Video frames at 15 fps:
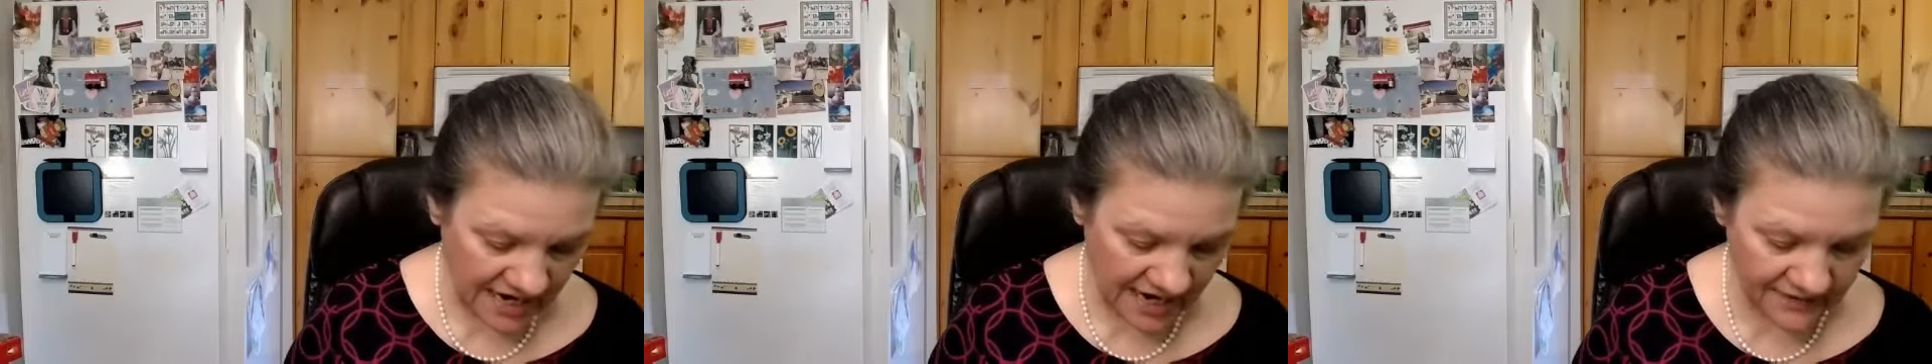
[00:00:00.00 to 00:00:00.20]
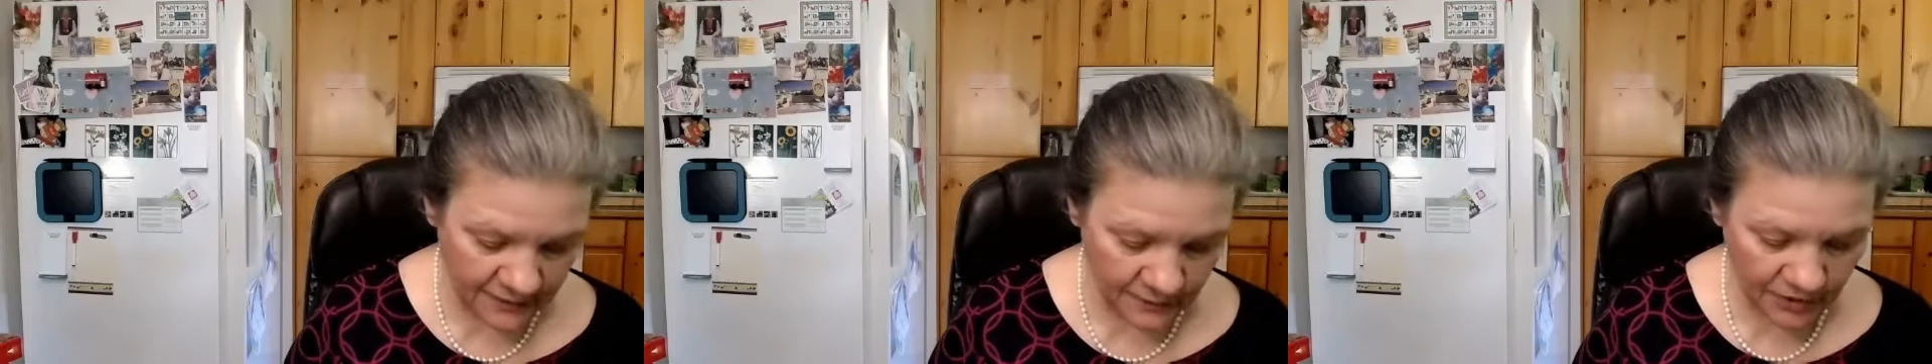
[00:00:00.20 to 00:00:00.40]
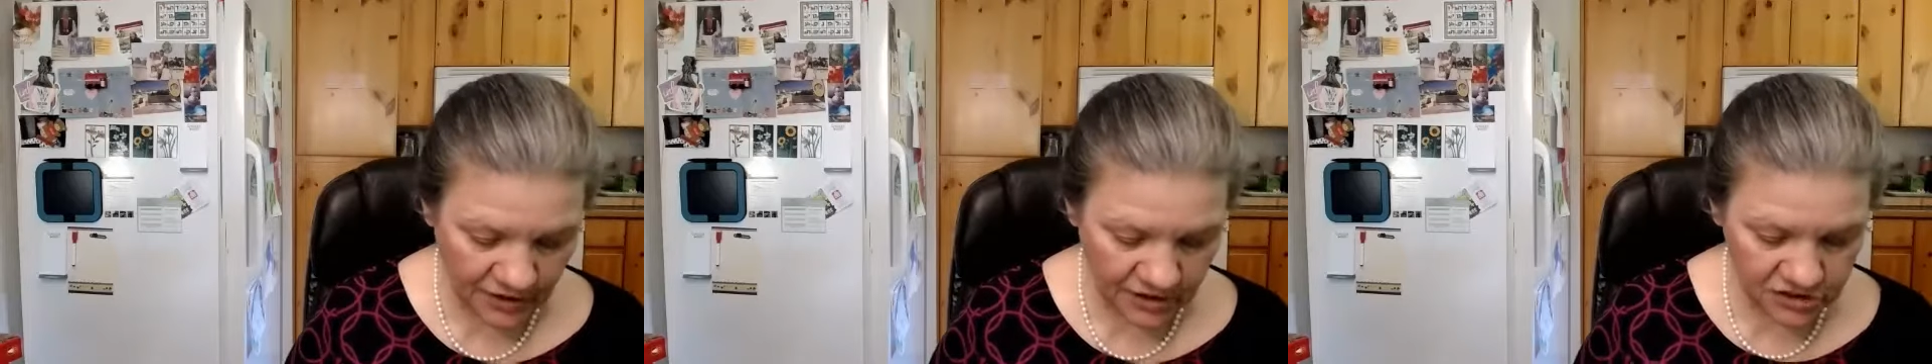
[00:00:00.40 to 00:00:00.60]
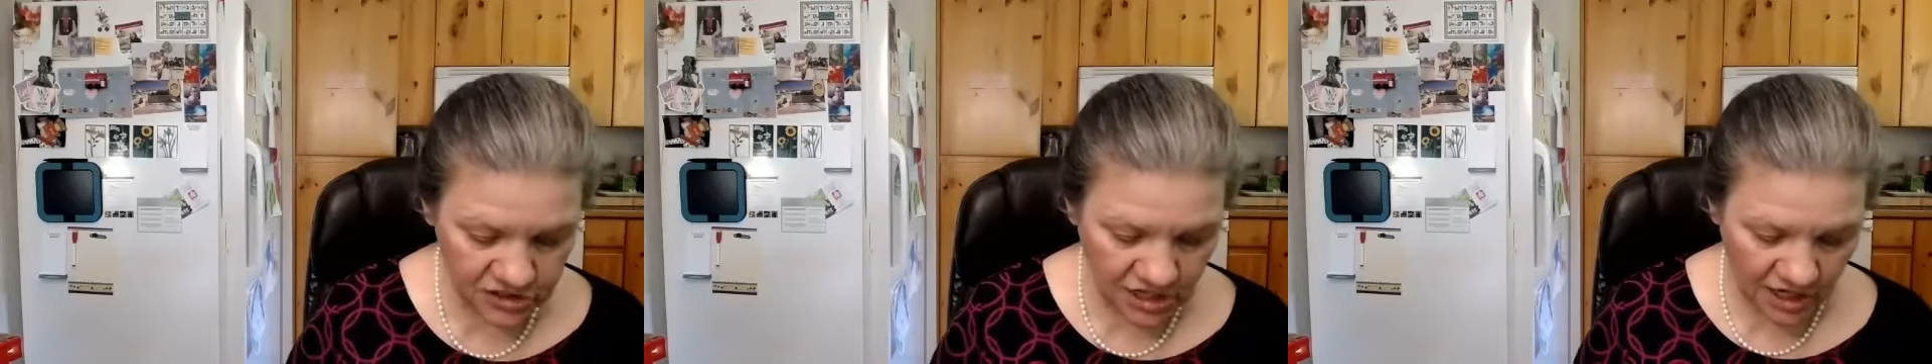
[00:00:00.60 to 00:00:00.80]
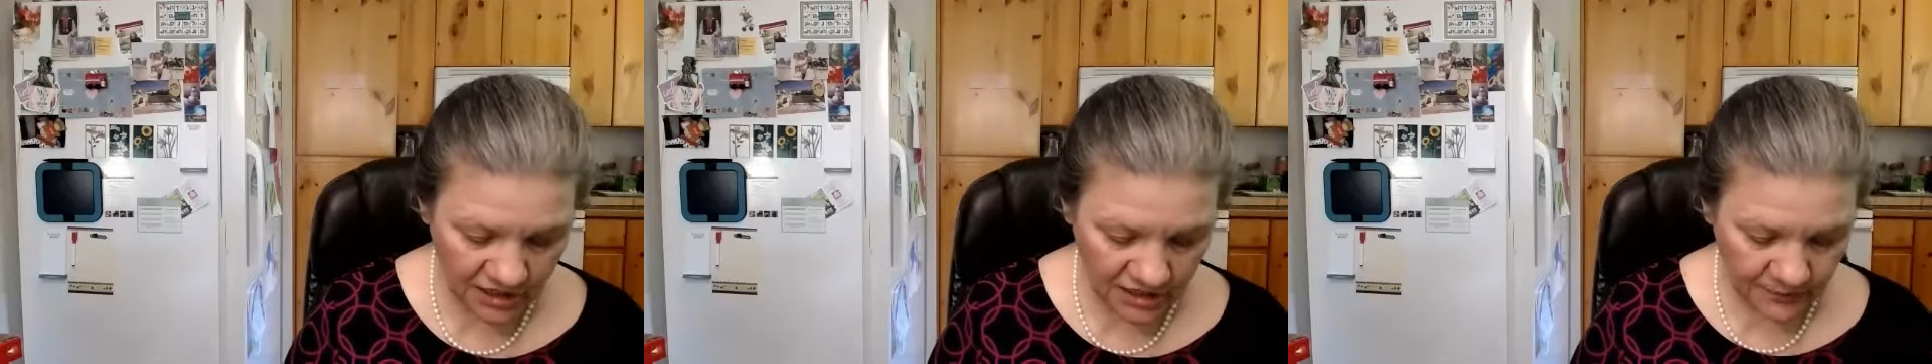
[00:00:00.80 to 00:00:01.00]
And then we're going to
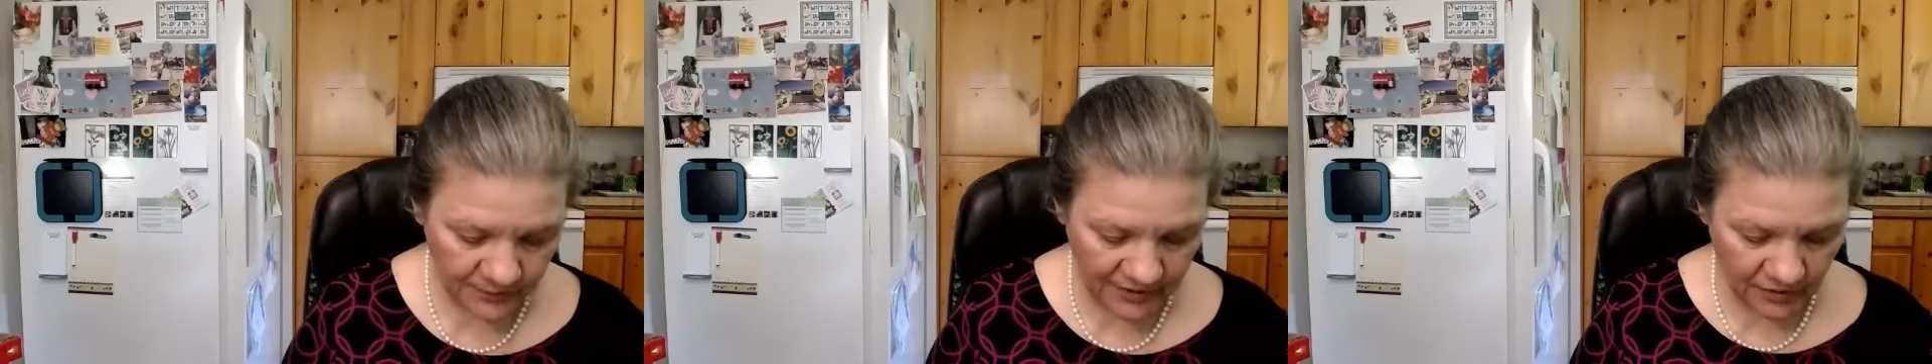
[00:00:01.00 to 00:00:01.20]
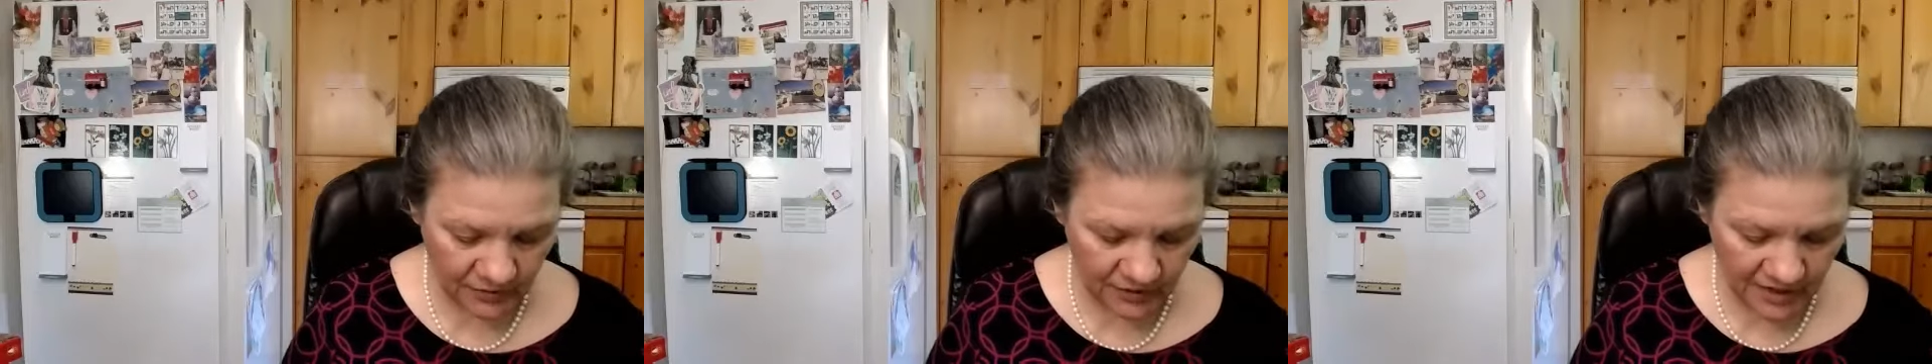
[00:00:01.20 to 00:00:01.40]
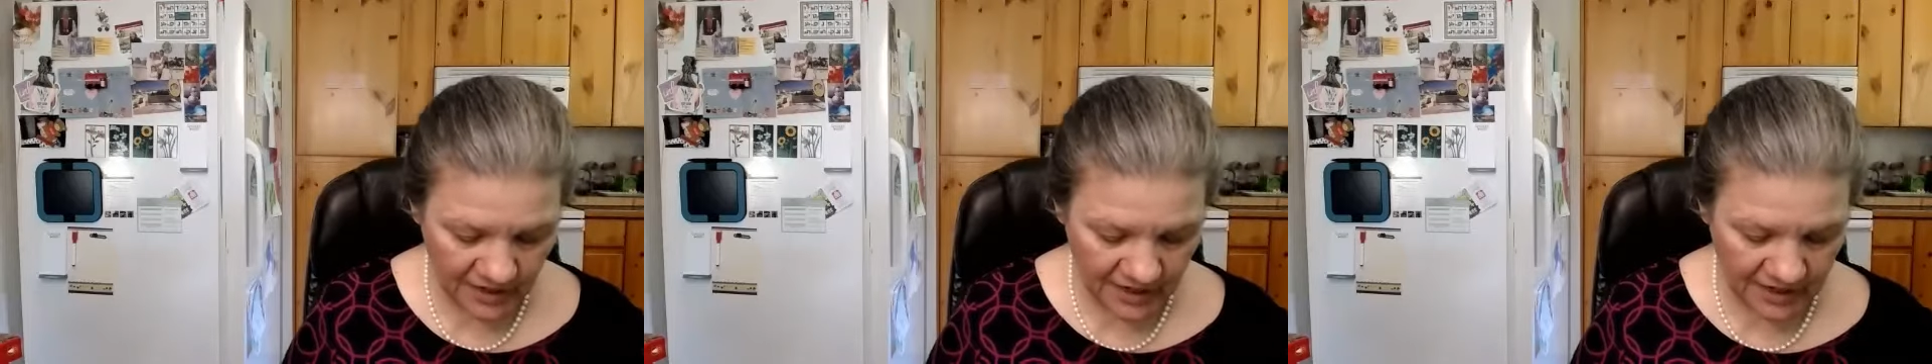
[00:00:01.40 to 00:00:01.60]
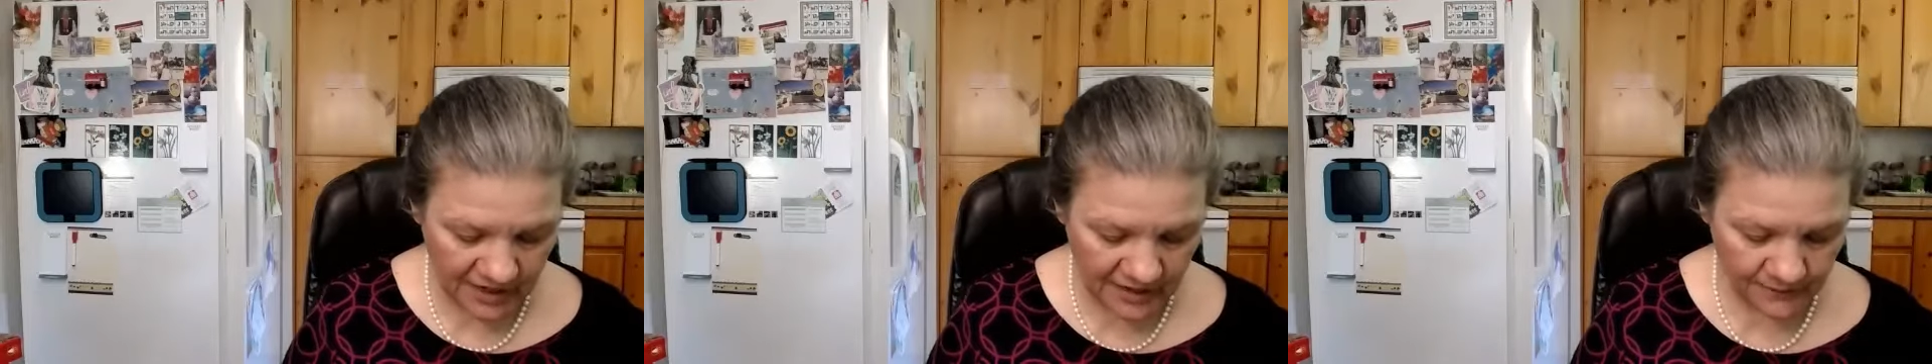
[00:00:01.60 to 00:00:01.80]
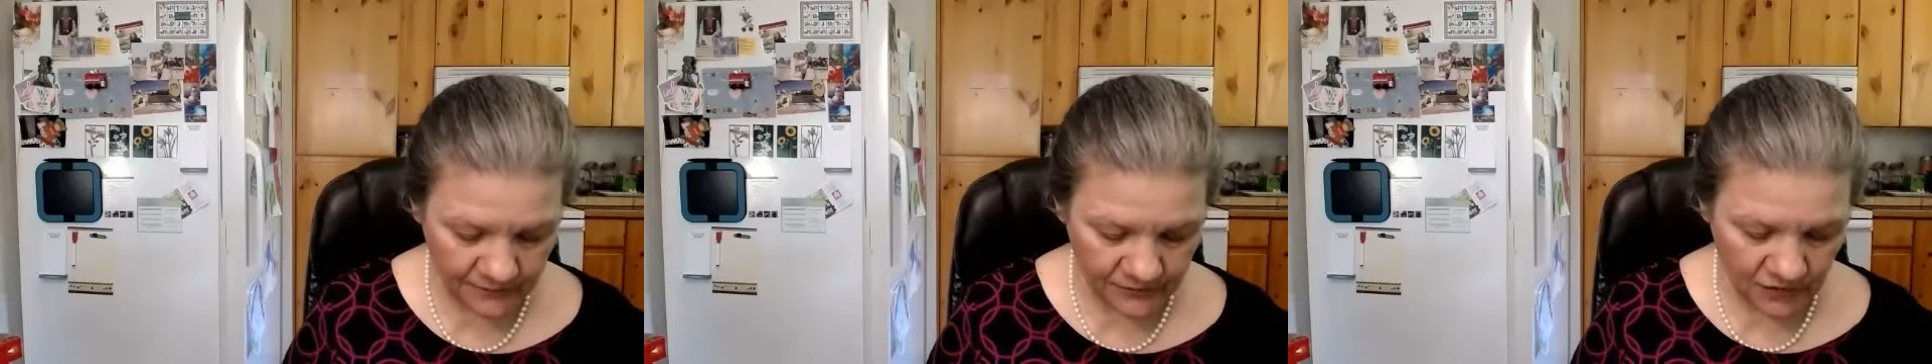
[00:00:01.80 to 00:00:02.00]
talk about
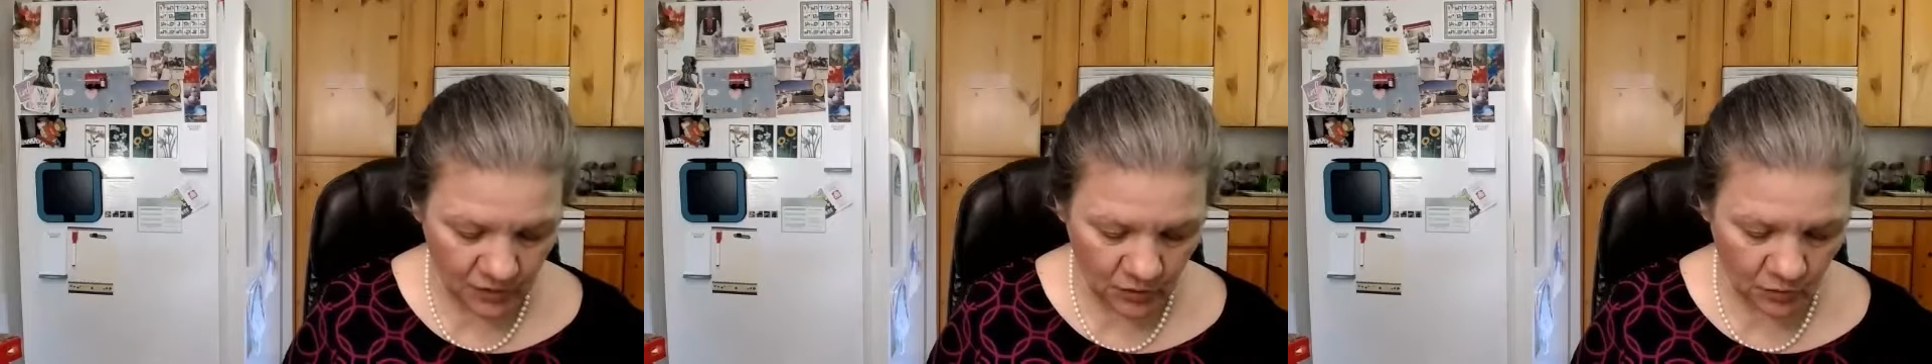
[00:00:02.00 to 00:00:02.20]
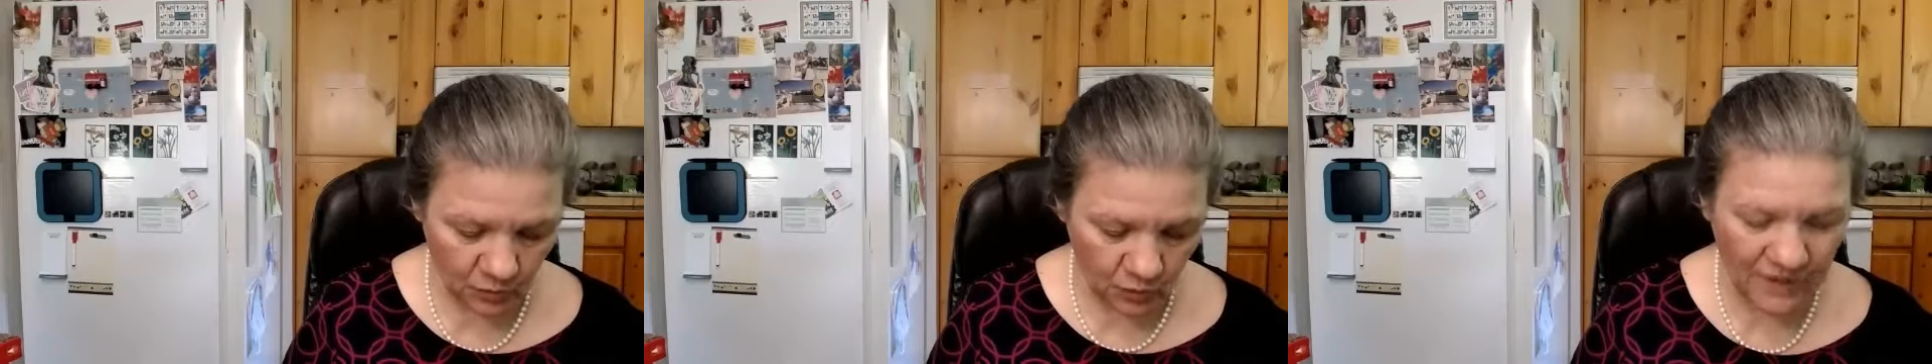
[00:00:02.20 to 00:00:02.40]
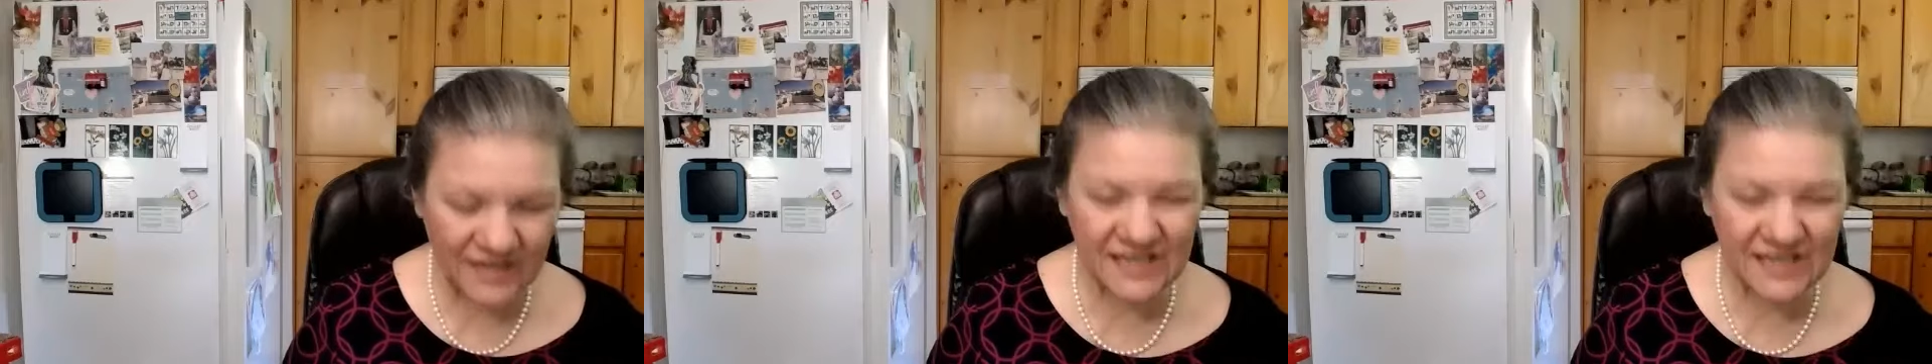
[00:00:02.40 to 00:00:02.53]
what